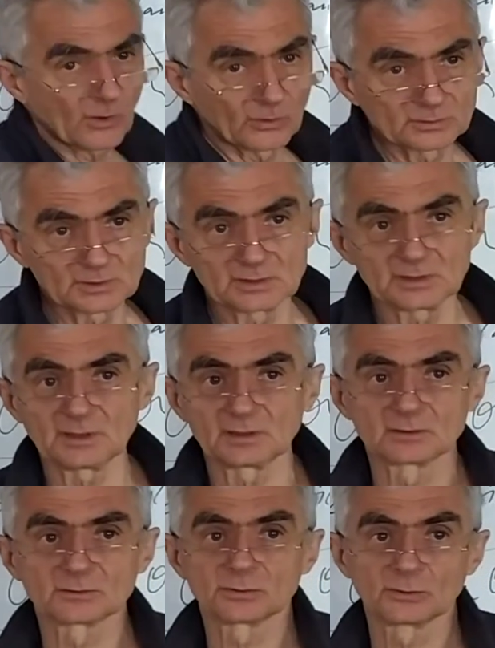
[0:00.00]

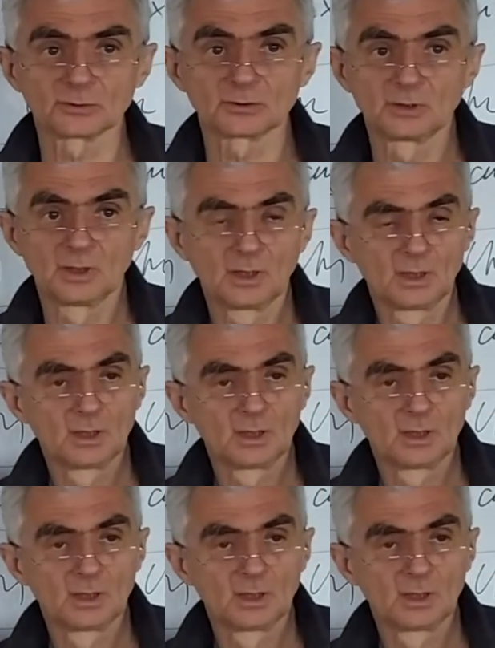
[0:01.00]
only to